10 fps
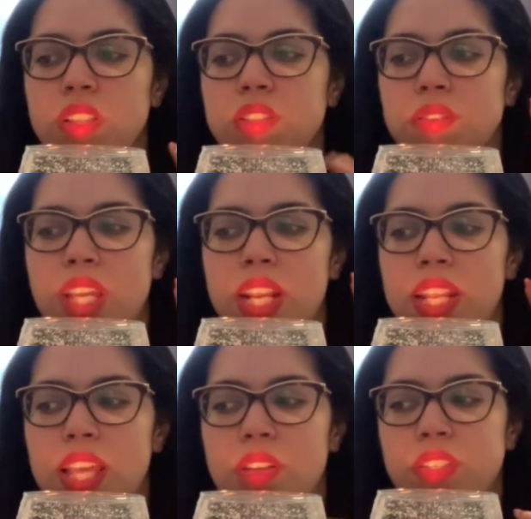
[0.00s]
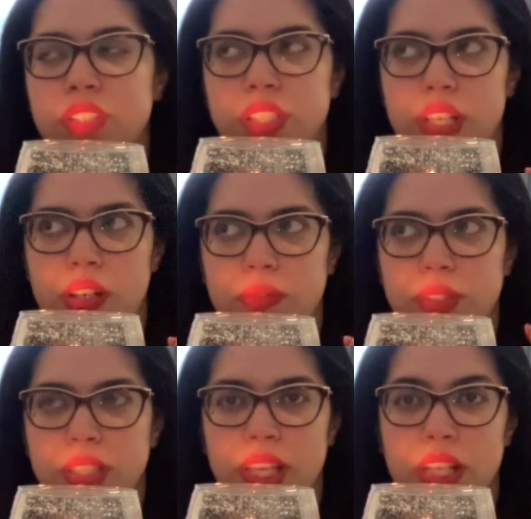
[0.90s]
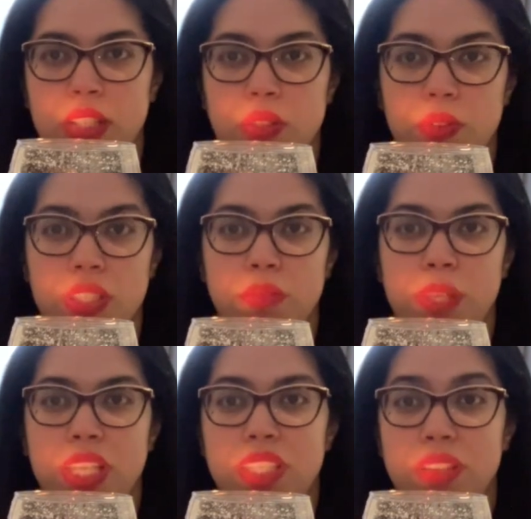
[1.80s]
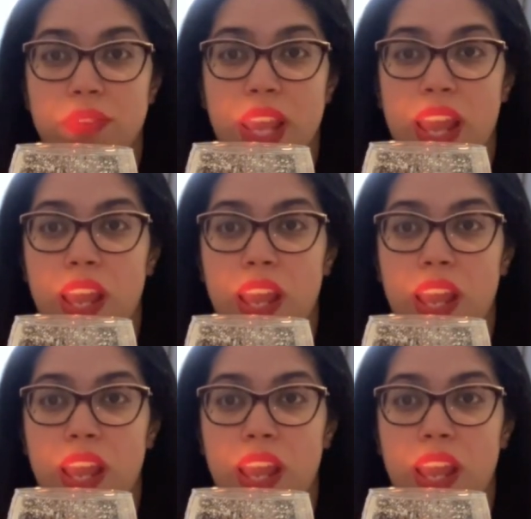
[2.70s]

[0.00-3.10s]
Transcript: allow yourself to get into a space of